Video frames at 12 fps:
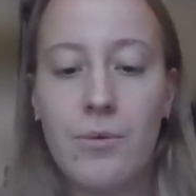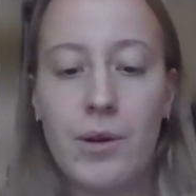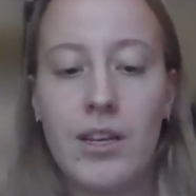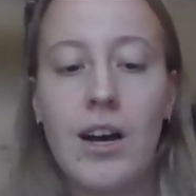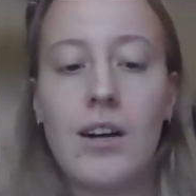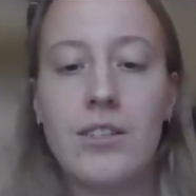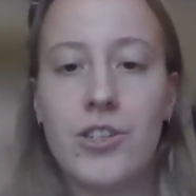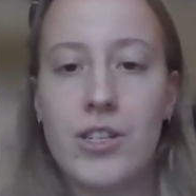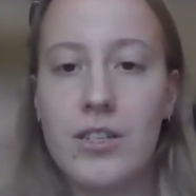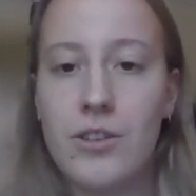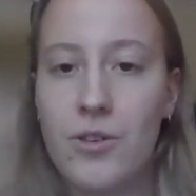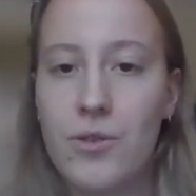with
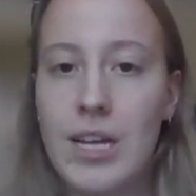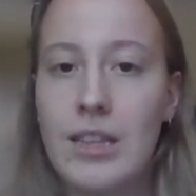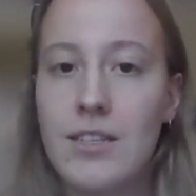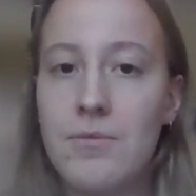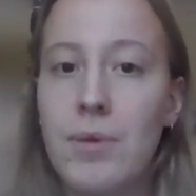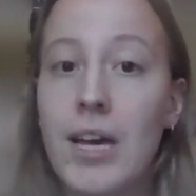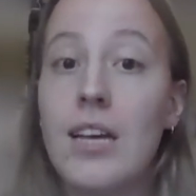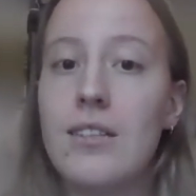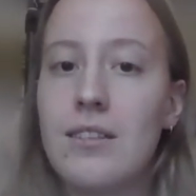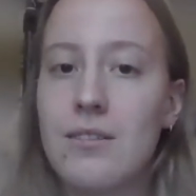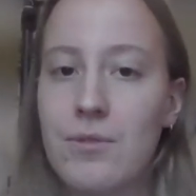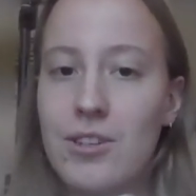oxygen to create this
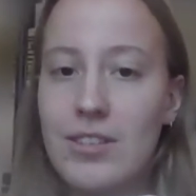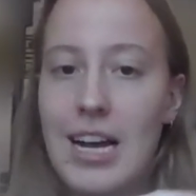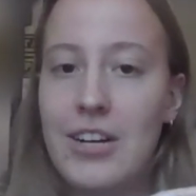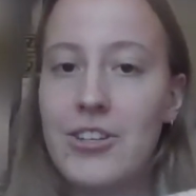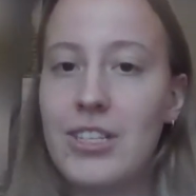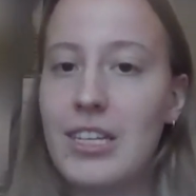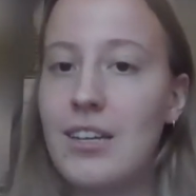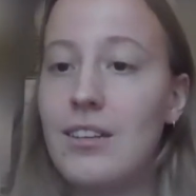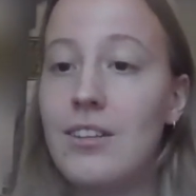paste, which is actually,